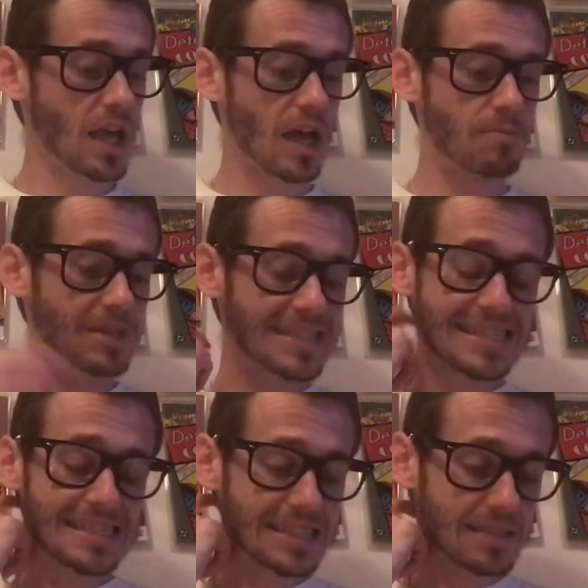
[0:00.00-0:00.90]

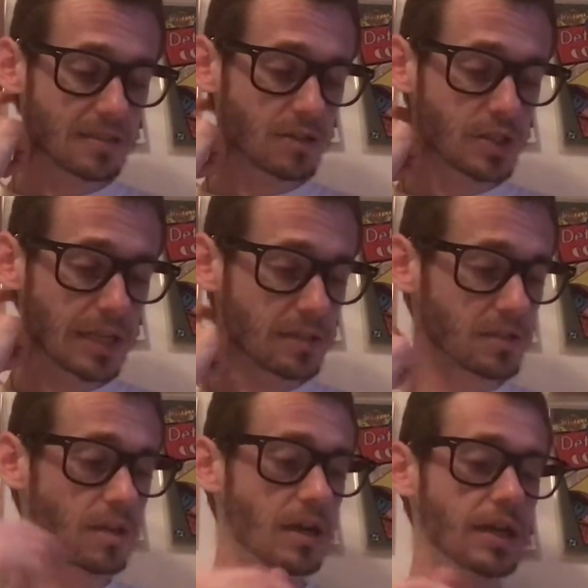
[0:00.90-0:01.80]
DCeased A Good Day to
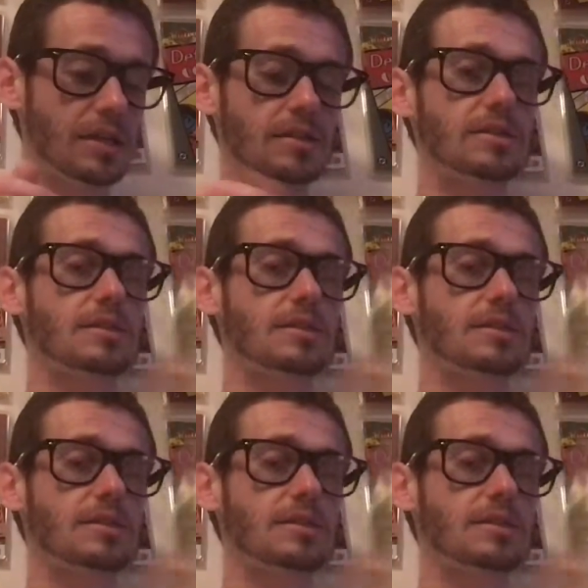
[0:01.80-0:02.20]
Die